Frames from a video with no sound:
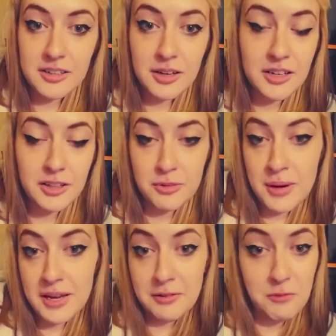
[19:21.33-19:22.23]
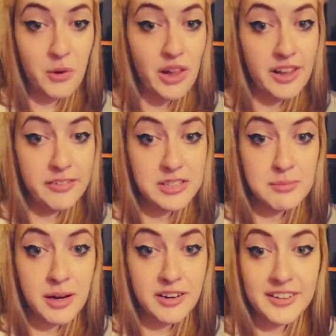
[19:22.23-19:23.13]
another man while I was
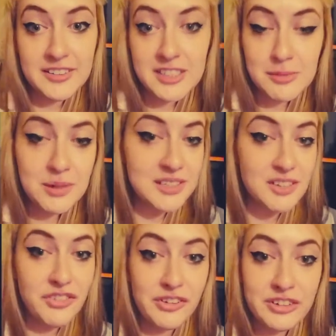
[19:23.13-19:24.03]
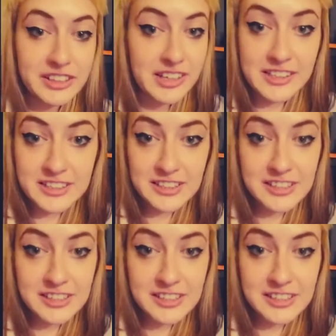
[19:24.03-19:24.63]
married, just because I felt neglected.